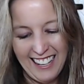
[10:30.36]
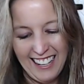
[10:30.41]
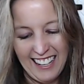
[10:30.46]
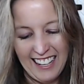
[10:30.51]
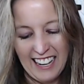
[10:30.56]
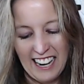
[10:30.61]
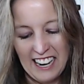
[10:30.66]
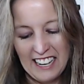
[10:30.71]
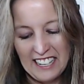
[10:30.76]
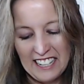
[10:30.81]

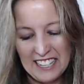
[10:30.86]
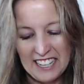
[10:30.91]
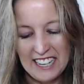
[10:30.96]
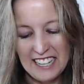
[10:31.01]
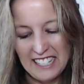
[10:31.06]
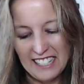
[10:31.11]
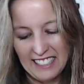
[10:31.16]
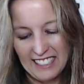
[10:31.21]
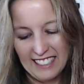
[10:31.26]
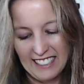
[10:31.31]
I
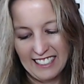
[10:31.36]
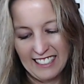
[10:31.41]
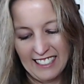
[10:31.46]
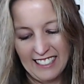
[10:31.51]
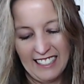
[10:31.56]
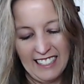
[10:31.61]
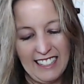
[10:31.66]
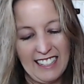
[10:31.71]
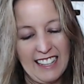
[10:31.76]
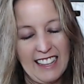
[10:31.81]
got
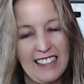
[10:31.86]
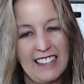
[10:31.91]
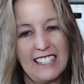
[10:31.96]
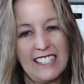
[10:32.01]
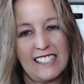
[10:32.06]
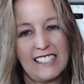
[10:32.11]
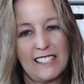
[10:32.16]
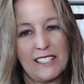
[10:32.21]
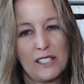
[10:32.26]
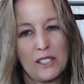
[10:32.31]

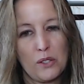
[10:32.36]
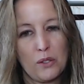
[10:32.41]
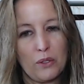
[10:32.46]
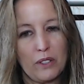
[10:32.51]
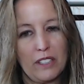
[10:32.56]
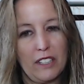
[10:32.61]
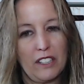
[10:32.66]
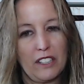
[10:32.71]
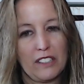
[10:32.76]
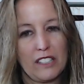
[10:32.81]
this
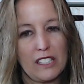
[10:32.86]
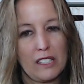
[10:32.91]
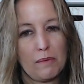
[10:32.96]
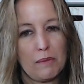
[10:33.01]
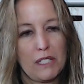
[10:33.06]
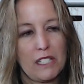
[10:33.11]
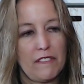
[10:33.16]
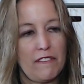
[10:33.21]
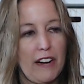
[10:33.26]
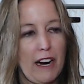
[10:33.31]
assorted
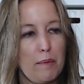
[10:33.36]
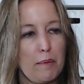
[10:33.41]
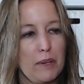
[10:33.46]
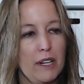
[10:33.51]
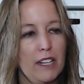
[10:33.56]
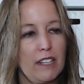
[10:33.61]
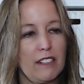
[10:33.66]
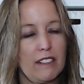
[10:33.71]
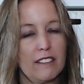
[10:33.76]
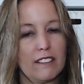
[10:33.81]
Christmas
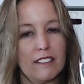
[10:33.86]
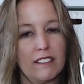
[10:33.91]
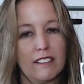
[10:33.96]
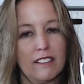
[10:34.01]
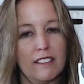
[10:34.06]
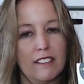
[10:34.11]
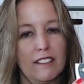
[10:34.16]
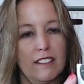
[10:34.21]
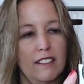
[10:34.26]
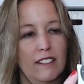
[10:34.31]
fabric.
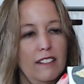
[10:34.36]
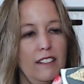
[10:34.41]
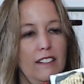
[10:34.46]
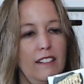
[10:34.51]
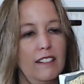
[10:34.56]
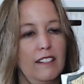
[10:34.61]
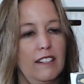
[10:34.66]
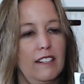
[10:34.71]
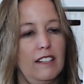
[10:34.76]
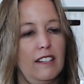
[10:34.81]

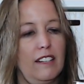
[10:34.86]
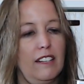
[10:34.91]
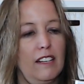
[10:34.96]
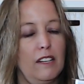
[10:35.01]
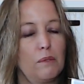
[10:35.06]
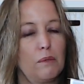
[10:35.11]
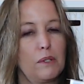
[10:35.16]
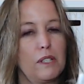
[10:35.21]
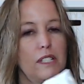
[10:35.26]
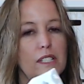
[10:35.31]
It
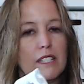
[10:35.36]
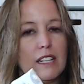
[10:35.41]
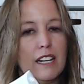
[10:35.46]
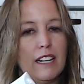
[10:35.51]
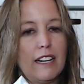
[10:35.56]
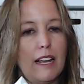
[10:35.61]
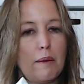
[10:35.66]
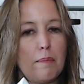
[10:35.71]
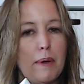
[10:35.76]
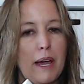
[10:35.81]
was in
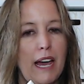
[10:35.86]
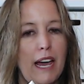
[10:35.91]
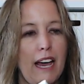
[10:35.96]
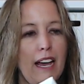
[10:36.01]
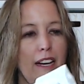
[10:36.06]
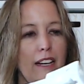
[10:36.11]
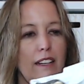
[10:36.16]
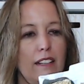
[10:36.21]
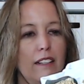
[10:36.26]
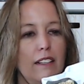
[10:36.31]
a
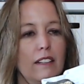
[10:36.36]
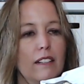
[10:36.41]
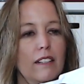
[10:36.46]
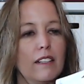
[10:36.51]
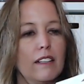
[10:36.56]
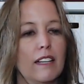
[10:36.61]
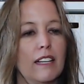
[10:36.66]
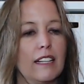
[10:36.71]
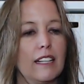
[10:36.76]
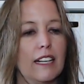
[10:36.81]
pack,
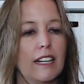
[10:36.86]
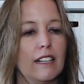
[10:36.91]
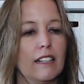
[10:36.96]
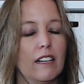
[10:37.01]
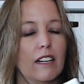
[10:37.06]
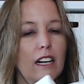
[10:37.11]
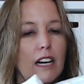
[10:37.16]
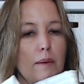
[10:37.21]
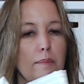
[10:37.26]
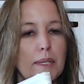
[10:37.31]
again, at
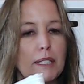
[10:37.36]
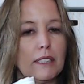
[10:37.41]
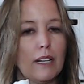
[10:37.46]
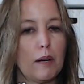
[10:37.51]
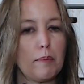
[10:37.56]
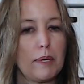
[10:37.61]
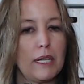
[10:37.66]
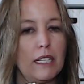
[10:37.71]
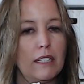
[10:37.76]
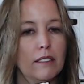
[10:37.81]
Hobby
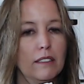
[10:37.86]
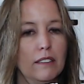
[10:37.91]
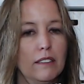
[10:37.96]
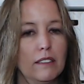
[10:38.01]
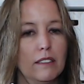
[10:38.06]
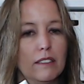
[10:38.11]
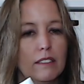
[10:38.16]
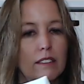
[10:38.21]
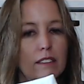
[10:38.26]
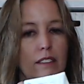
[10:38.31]
Lobby.
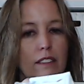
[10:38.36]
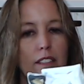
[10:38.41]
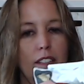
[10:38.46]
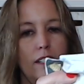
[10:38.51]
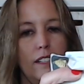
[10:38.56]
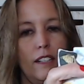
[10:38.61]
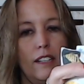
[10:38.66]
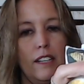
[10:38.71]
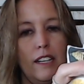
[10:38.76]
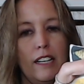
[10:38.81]

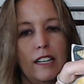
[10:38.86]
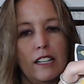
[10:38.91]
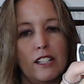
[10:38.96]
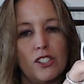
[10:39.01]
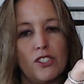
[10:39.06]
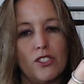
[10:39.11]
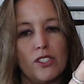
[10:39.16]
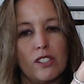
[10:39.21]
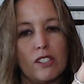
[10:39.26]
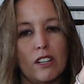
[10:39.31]
And it's
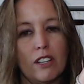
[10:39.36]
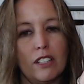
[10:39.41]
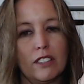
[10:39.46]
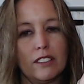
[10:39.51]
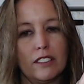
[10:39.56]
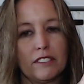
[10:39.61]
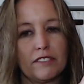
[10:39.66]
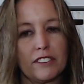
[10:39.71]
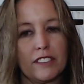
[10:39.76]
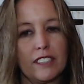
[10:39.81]
just all
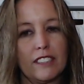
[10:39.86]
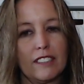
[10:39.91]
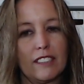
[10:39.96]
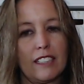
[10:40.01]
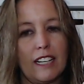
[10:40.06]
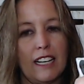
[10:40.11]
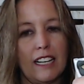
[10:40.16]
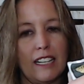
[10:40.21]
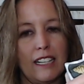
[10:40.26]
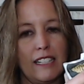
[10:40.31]
different
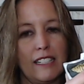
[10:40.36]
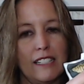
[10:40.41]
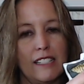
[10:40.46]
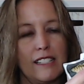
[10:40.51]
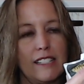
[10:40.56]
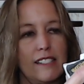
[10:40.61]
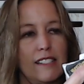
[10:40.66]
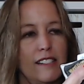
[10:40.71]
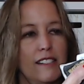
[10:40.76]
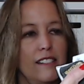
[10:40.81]

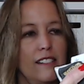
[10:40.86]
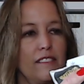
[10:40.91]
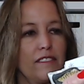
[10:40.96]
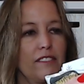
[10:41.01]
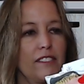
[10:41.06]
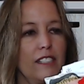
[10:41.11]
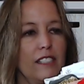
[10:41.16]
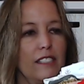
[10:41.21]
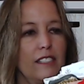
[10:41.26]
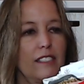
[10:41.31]
kinds,
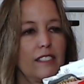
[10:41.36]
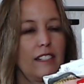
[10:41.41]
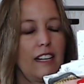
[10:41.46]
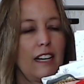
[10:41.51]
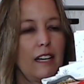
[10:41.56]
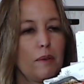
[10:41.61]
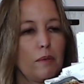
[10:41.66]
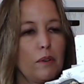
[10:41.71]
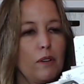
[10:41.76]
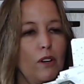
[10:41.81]
different
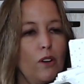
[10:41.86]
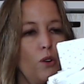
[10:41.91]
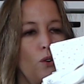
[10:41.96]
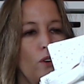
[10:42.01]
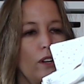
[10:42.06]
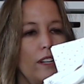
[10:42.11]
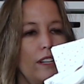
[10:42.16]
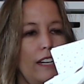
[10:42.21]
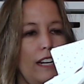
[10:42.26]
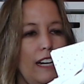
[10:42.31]

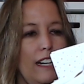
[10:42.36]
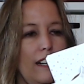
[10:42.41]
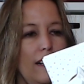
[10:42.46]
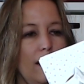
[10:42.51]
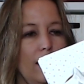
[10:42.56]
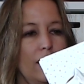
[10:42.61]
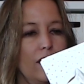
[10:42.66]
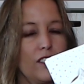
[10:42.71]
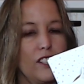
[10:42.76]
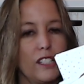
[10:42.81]

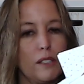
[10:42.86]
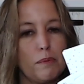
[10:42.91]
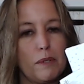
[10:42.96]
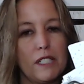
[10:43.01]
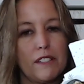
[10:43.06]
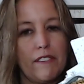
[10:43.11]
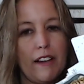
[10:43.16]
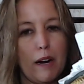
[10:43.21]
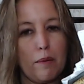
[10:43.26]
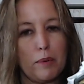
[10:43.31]
coordinating Christmas
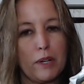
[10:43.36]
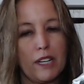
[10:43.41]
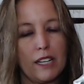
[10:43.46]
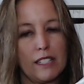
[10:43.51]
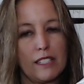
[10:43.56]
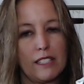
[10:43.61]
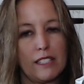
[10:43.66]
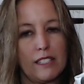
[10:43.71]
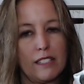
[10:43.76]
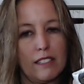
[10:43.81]

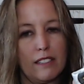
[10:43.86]
fabrics.